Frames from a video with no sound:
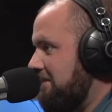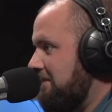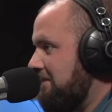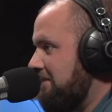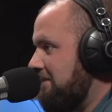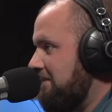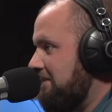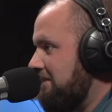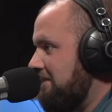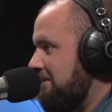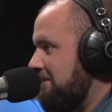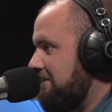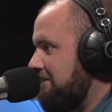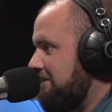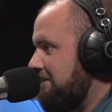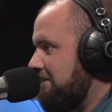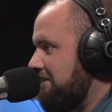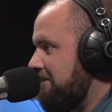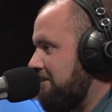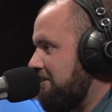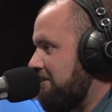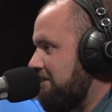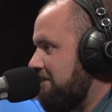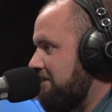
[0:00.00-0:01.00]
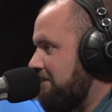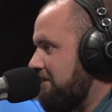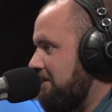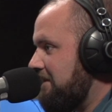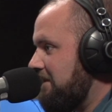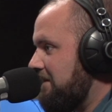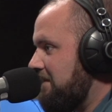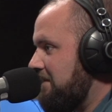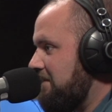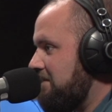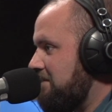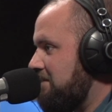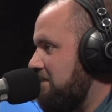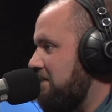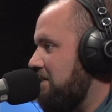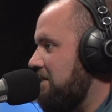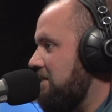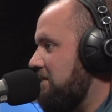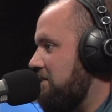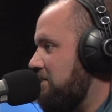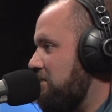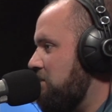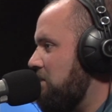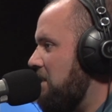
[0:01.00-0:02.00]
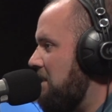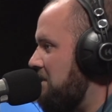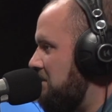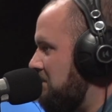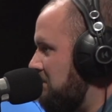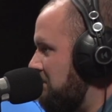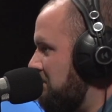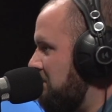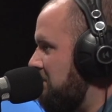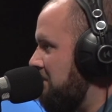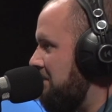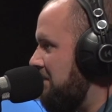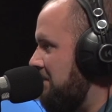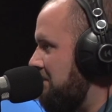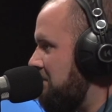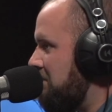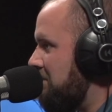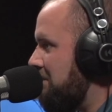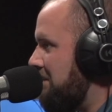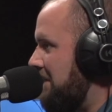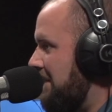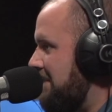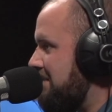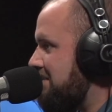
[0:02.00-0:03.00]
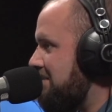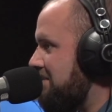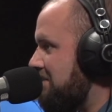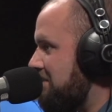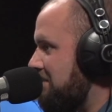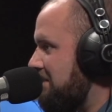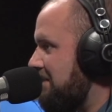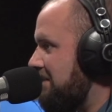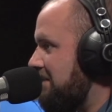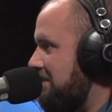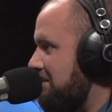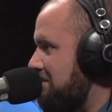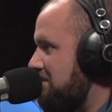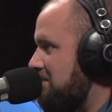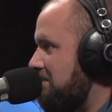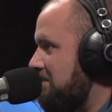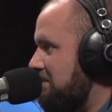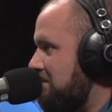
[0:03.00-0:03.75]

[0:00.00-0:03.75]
Nah, nah. Because you have a little bit more patience when it comes to